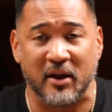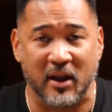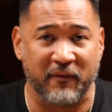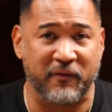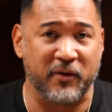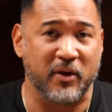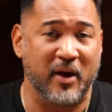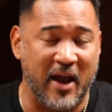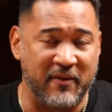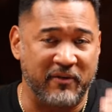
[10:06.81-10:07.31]

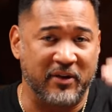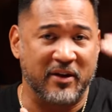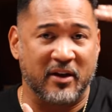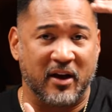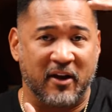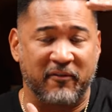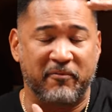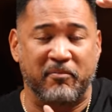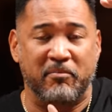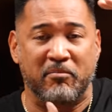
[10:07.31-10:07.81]
If you have
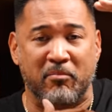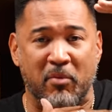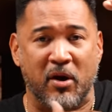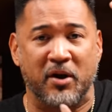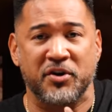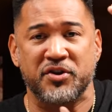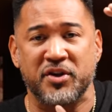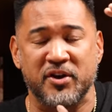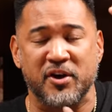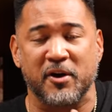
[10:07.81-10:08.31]
enough
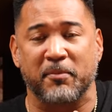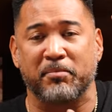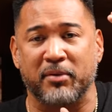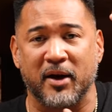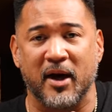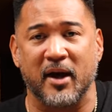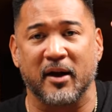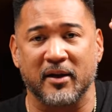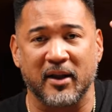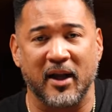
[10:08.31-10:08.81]
margin in your
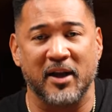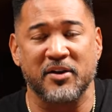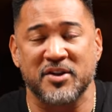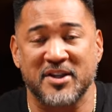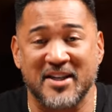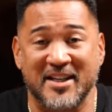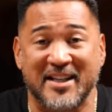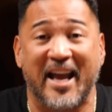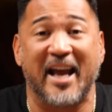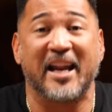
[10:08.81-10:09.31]
product and you're
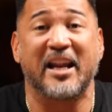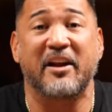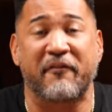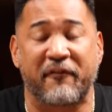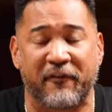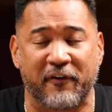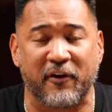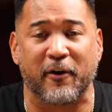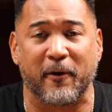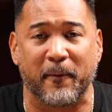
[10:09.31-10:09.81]
standing
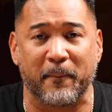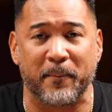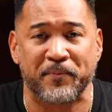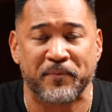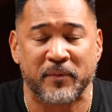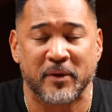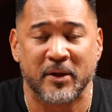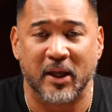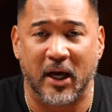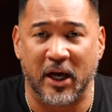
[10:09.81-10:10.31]
firm
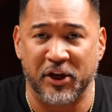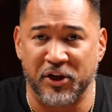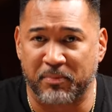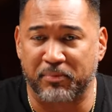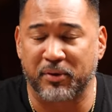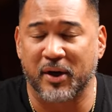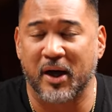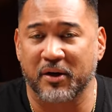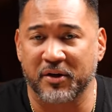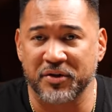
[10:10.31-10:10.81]
on your
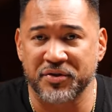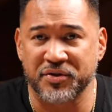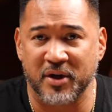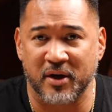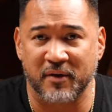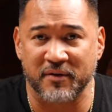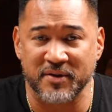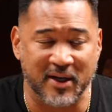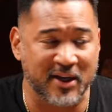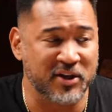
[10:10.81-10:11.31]
product or
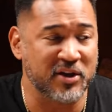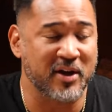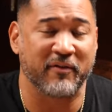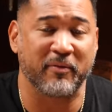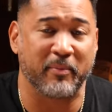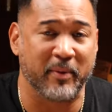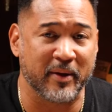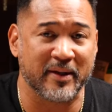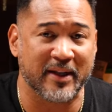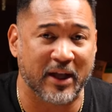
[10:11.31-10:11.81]
service, and you have
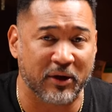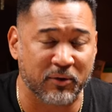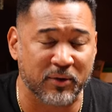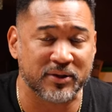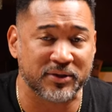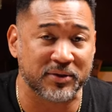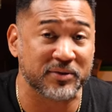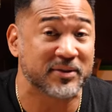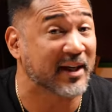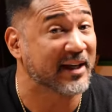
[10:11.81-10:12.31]
the ability not only
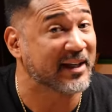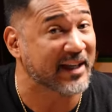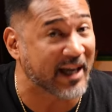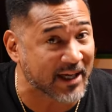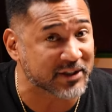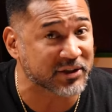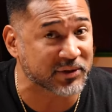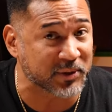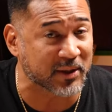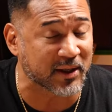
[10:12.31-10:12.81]
to say
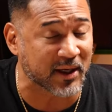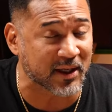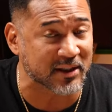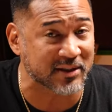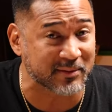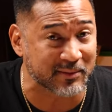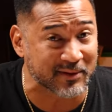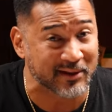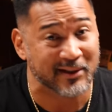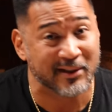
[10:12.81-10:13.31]
yes to a
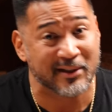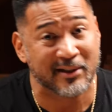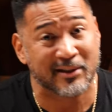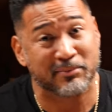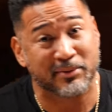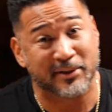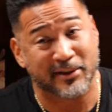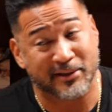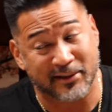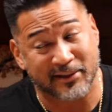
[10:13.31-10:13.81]
customer,
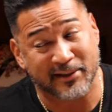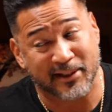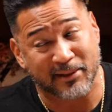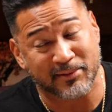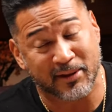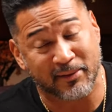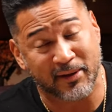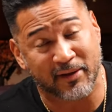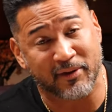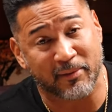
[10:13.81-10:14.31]
but at the same
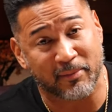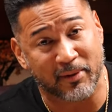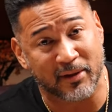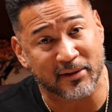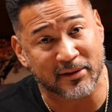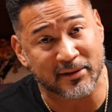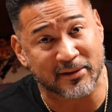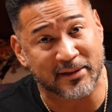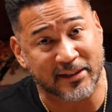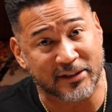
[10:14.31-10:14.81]
time, you have the
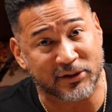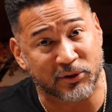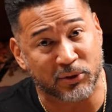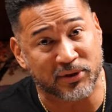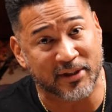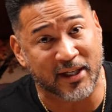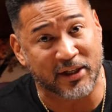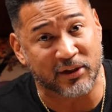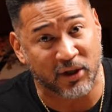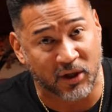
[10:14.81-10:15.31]
ability to
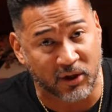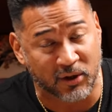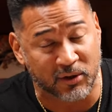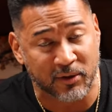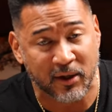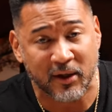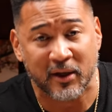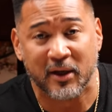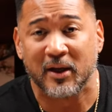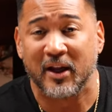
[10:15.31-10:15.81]
say
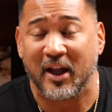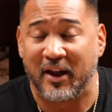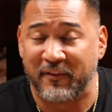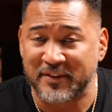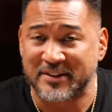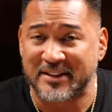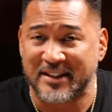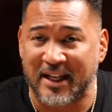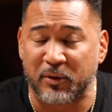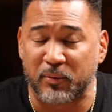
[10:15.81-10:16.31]
no if
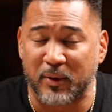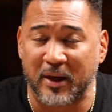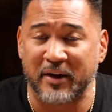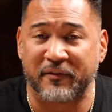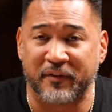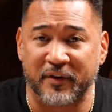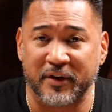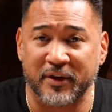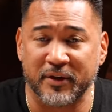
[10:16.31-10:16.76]
it's not right for